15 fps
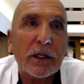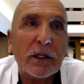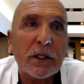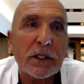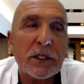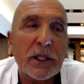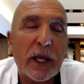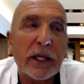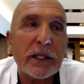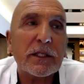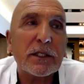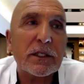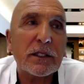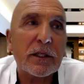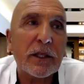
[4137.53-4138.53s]
does that
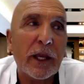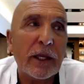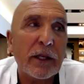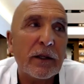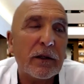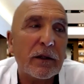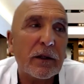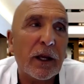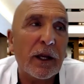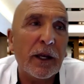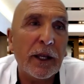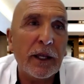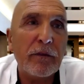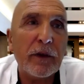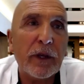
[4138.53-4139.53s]
then
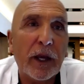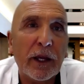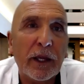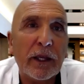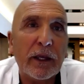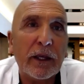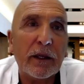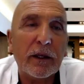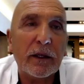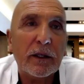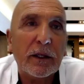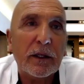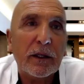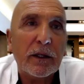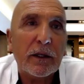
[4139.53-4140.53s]
alleviate
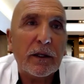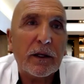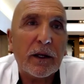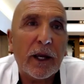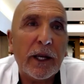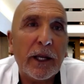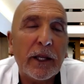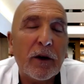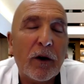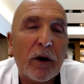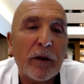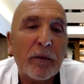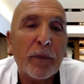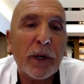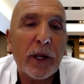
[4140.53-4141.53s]
any
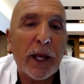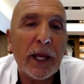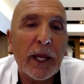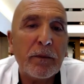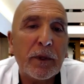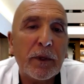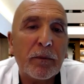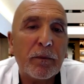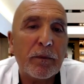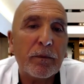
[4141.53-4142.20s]
kind of blame the